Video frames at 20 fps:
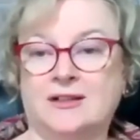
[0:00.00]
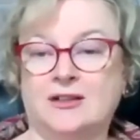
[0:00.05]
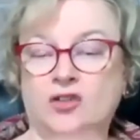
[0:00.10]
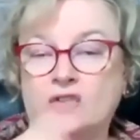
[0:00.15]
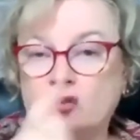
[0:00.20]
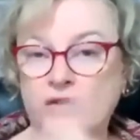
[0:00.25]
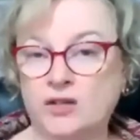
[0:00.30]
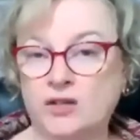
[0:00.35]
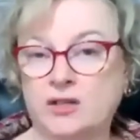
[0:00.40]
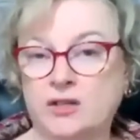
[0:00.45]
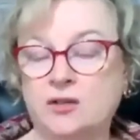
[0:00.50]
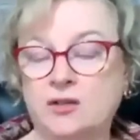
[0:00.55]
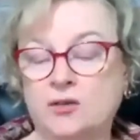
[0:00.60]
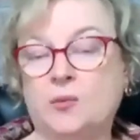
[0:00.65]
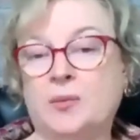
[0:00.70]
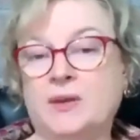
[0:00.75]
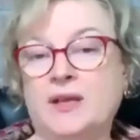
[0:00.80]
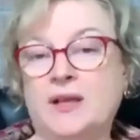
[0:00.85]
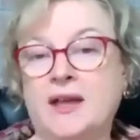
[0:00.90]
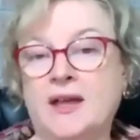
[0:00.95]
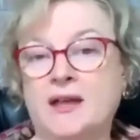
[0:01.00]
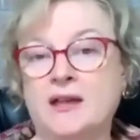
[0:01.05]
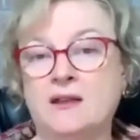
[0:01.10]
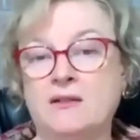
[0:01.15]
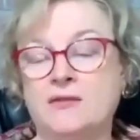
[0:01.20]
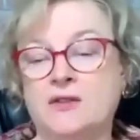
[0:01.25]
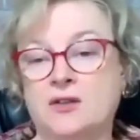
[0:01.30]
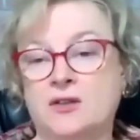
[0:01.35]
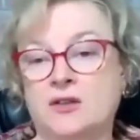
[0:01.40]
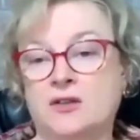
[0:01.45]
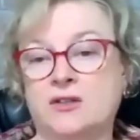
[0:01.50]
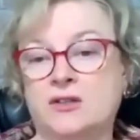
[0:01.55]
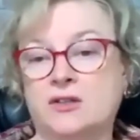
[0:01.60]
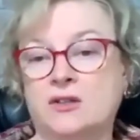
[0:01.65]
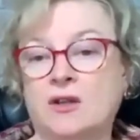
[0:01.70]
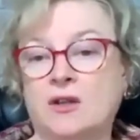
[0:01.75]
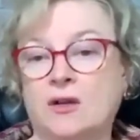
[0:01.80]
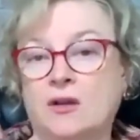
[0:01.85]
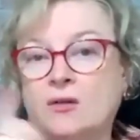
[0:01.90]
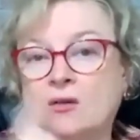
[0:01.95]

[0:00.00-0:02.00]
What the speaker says: Look at your behaviors.